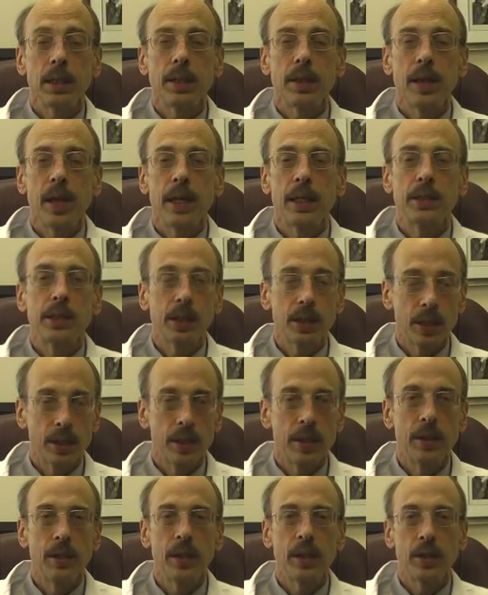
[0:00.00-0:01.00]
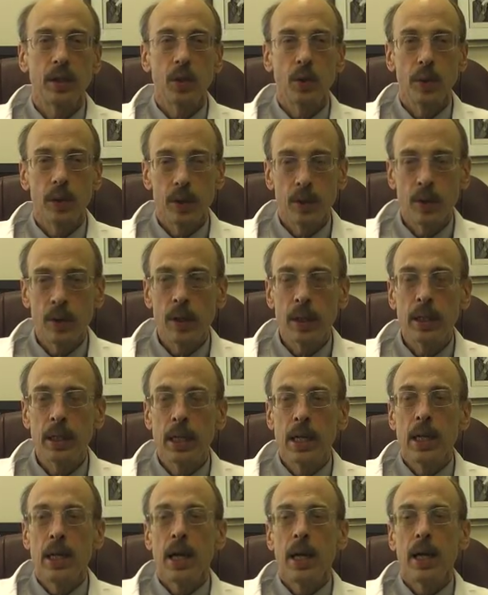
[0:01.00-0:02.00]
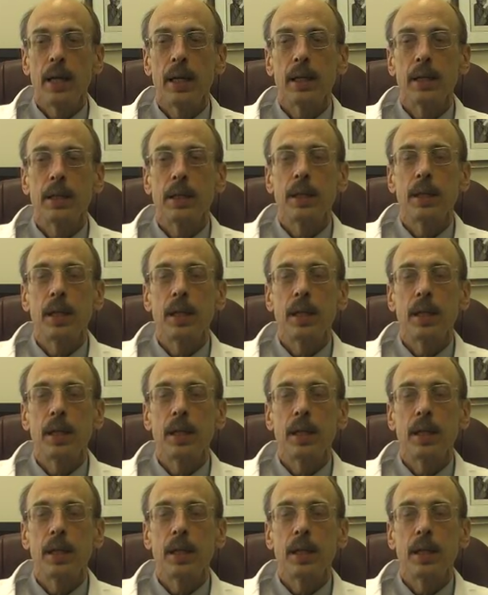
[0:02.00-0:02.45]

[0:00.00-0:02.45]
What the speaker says: things that are going on. A